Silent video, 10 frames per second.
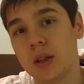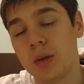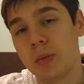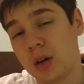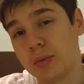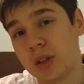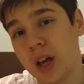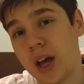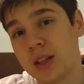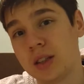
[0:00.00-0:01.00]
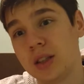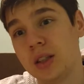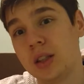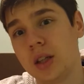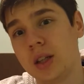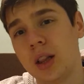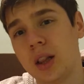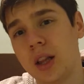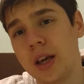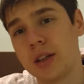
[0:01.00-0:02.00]
They might be handy in the
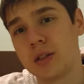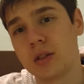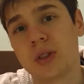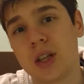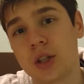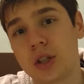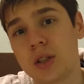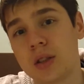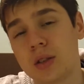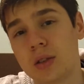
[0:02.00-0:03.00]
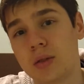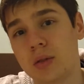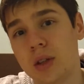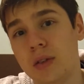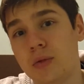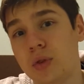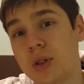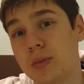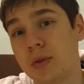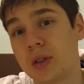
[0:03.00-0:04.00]
late sessions if you
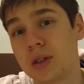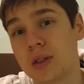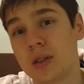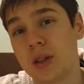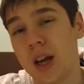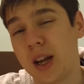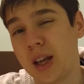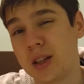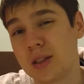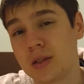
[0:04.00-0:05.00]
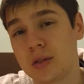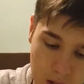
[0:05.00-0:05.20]
experience headaches.